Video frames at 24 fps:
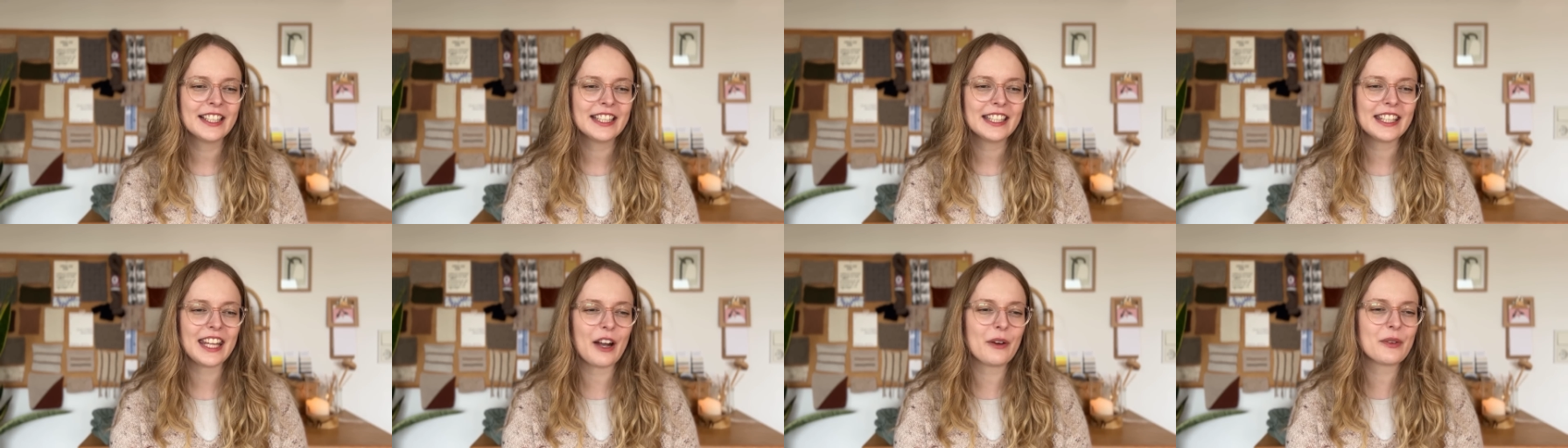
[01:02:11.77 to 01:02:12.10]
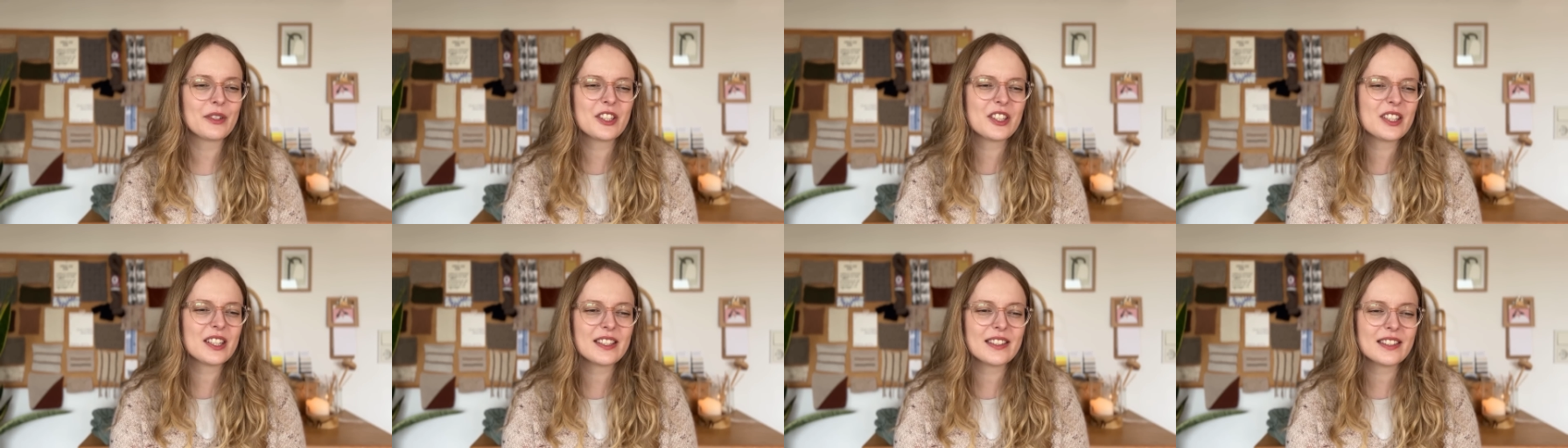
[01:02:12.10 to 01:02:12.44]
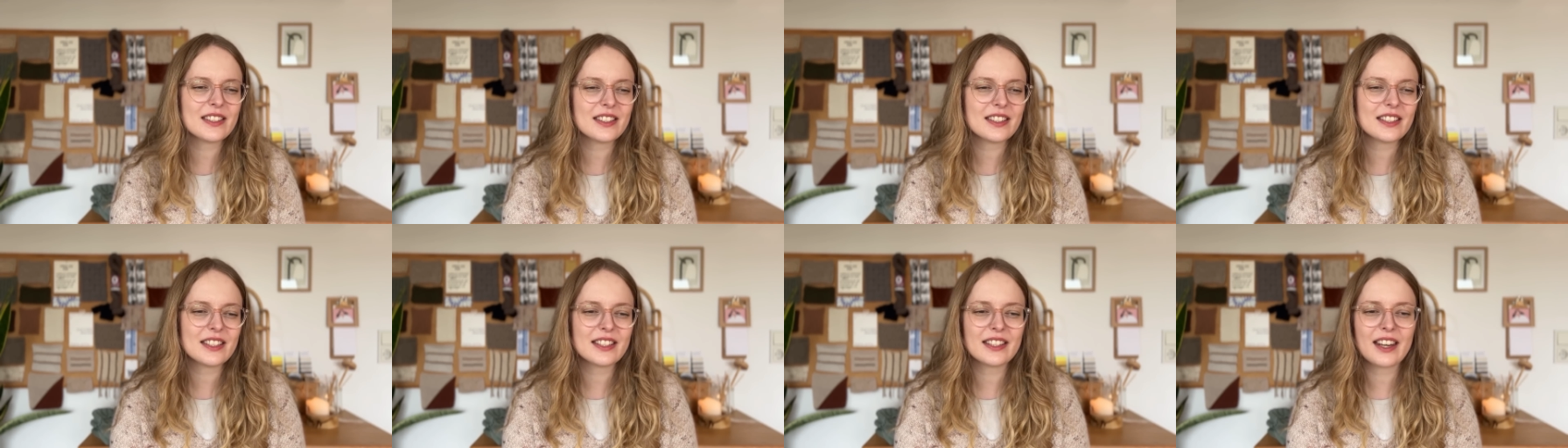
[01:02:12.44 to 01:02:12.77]
yeah, it was
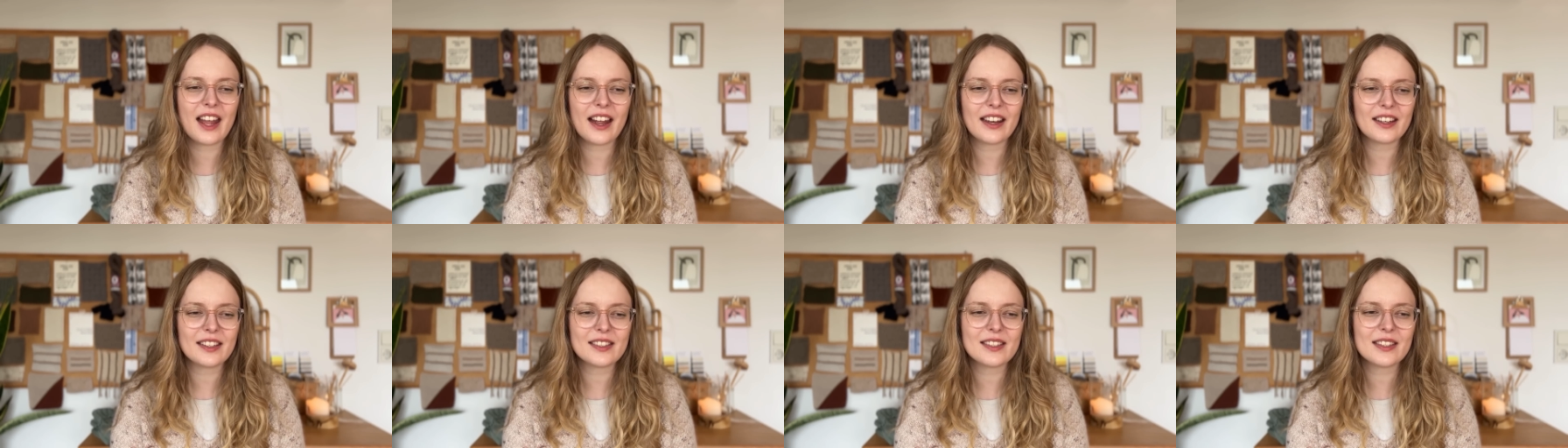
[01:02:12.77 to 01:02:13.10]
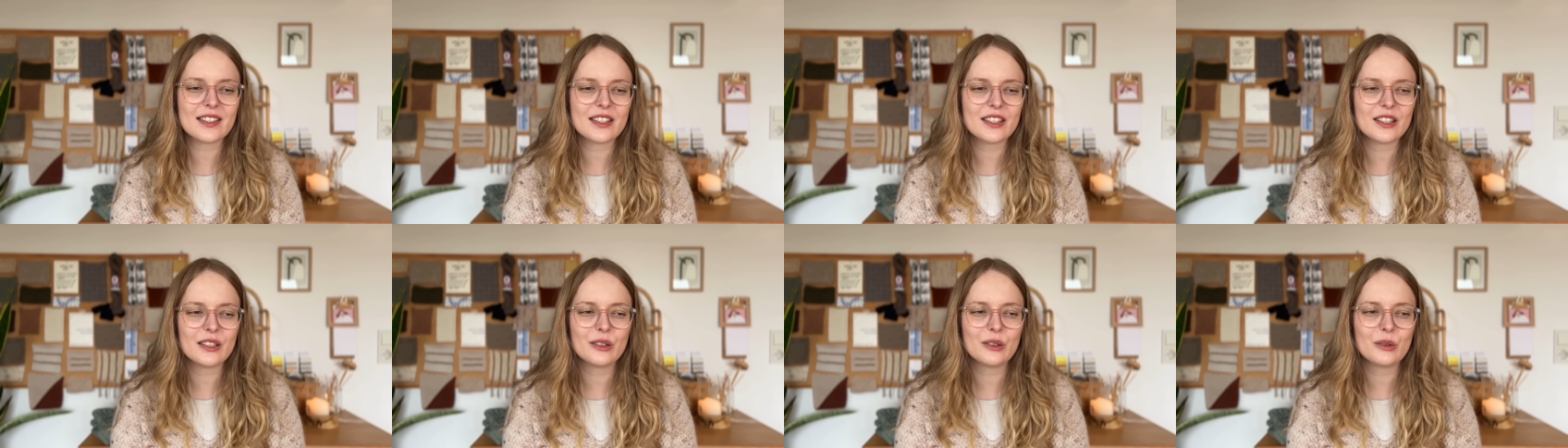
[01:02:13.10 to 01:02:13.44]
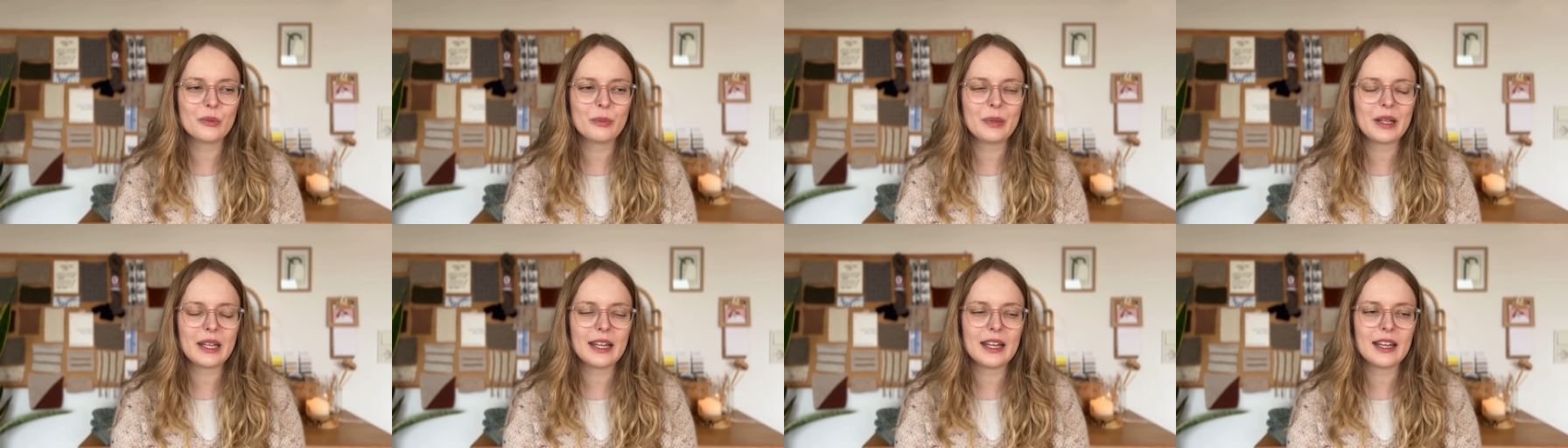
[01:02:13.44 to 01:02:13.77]
just nice to
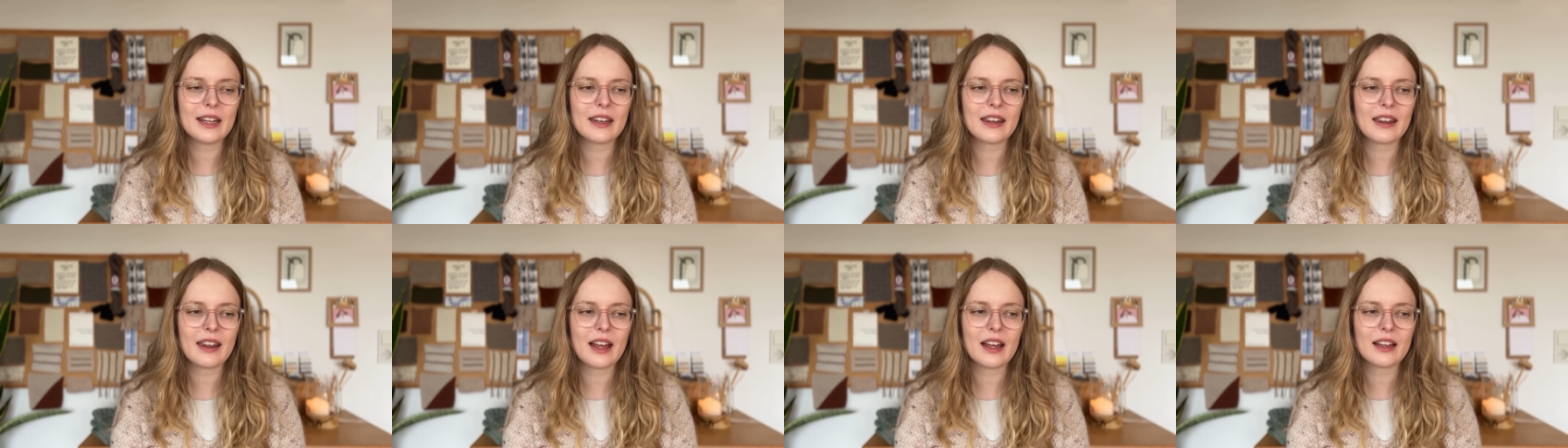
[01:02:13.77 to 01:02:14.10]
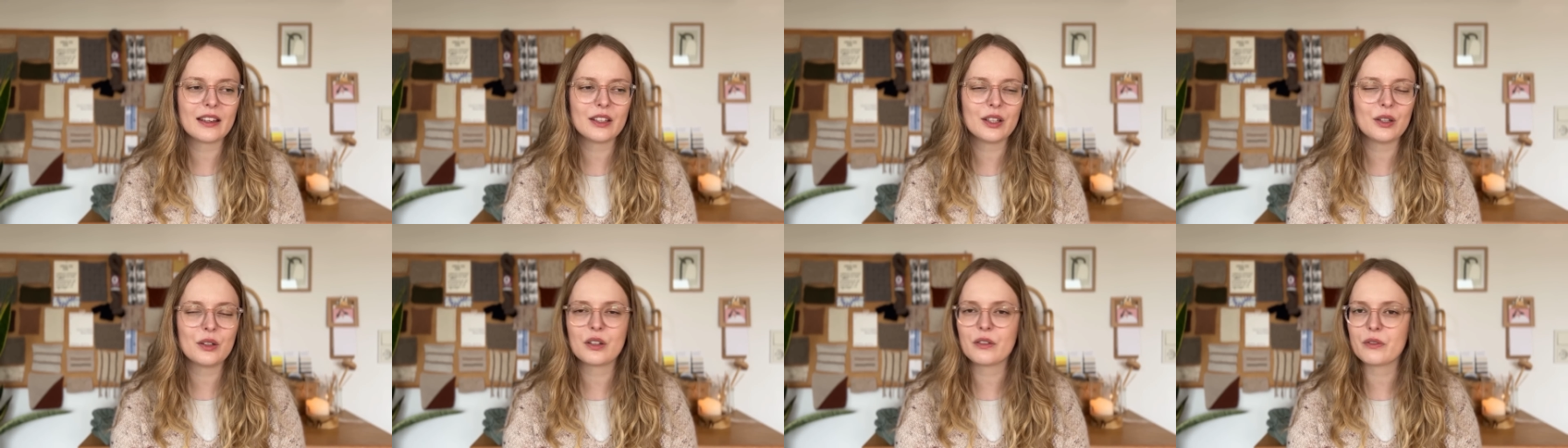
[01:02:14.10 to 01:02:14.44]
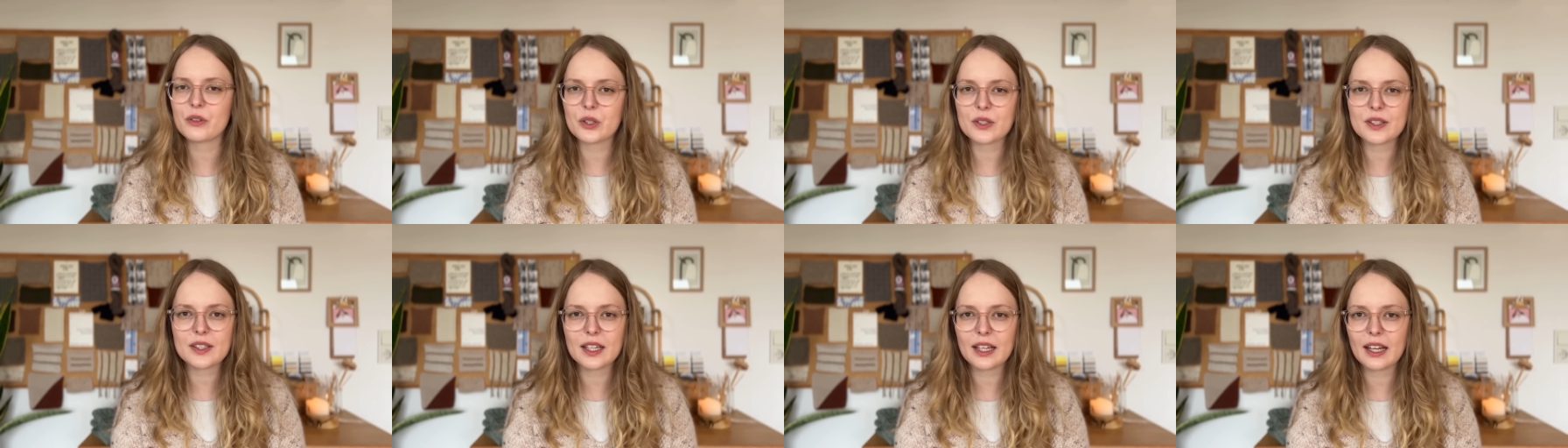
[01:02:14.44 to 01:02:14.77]
be in that
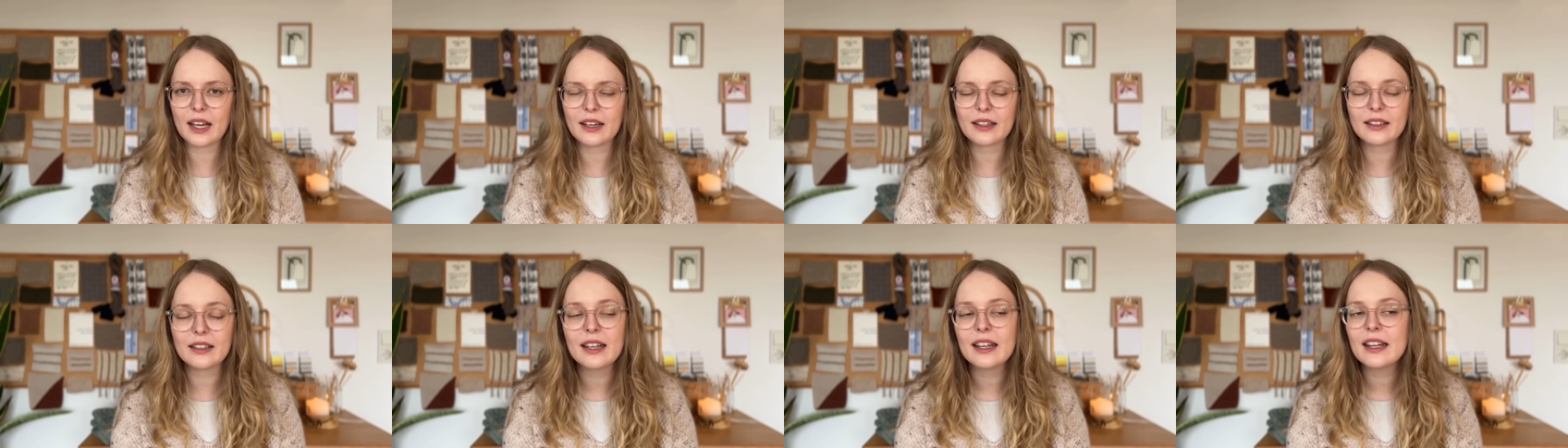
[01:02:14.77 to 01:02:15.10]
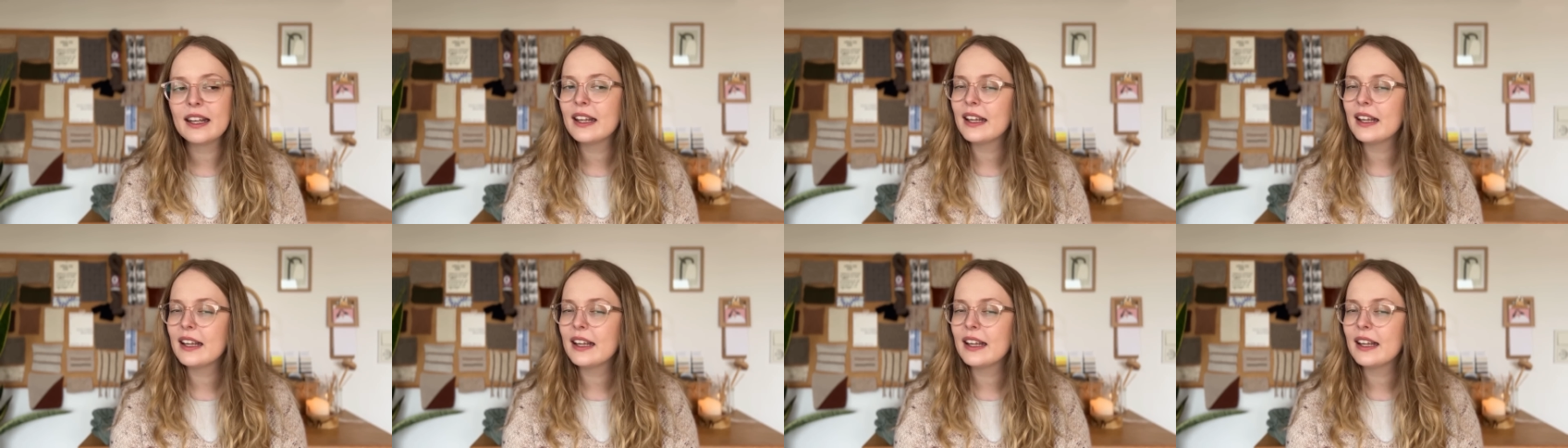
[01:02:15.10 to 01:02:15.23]
universe again.